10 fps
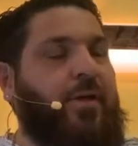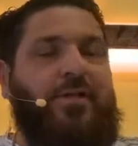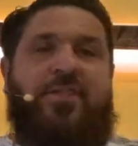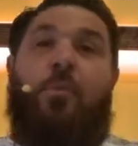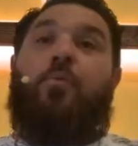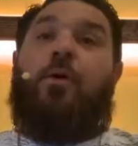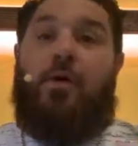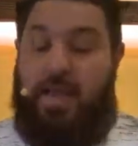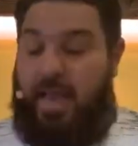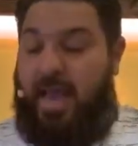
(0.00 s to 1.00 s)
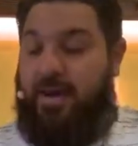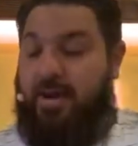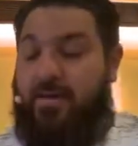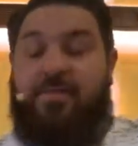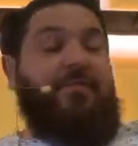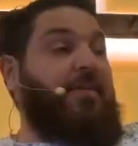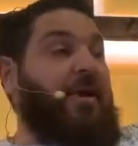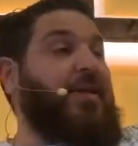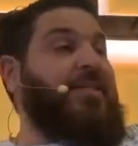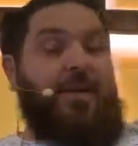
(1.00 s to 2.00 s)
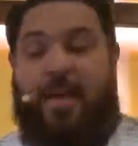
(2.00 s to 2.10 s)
Some and in the very same